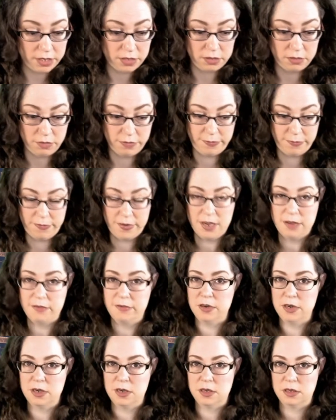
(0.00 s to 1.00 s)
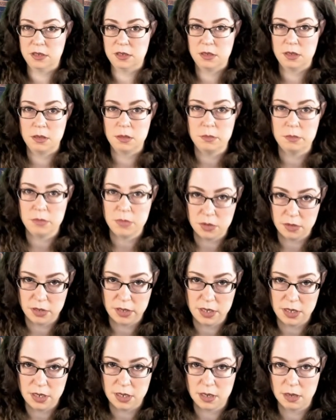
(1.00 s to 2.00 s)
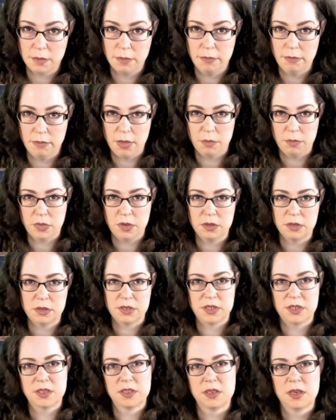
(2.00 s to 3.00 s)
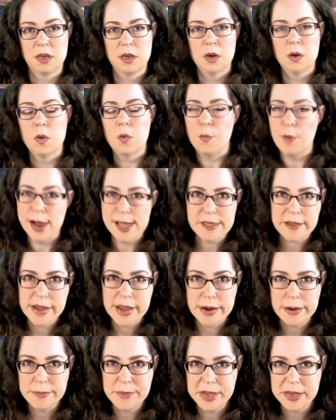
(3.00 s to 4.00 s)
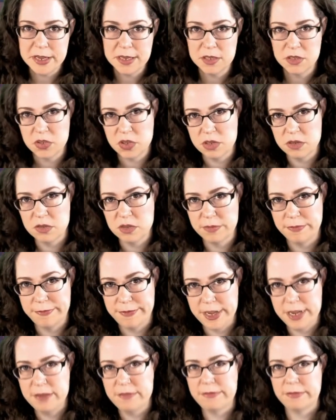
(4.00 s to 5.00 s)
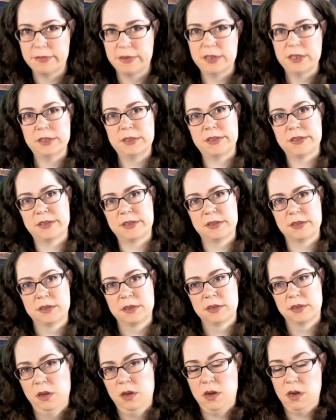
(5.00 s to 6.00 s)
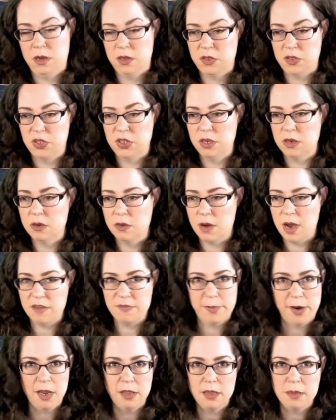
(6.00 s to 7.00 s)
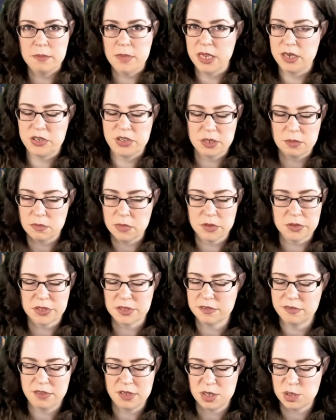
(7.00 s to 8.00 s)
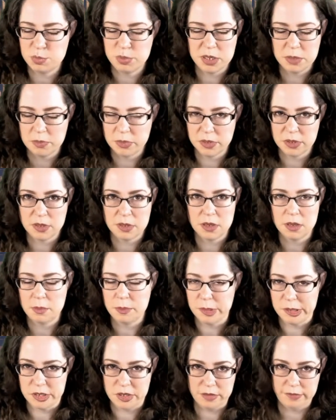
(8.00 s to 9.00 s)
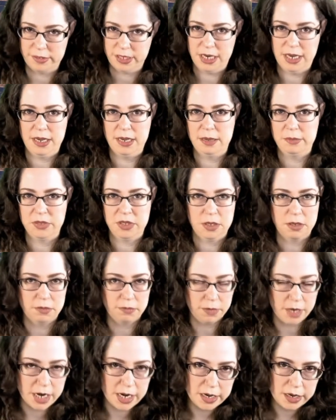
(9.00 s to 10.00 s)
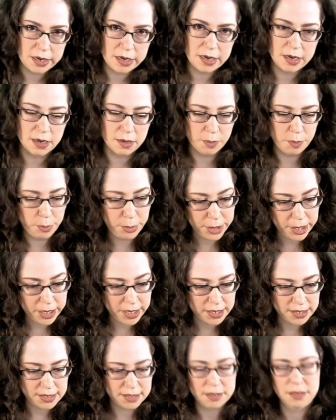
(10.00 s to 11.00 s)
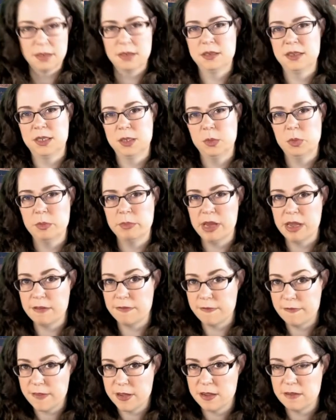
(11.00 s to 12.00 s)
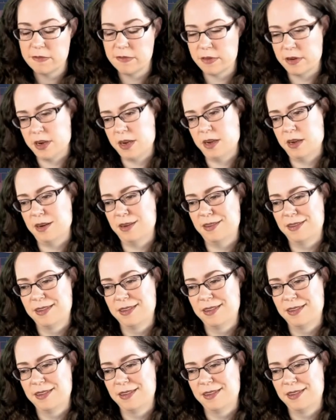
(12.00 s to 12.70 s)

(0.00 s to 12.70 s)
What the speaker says: so favorite community members. Why they gotta make us choose favorites? So I've probably mentioned most of these people a bunch of times already, but some of my favorite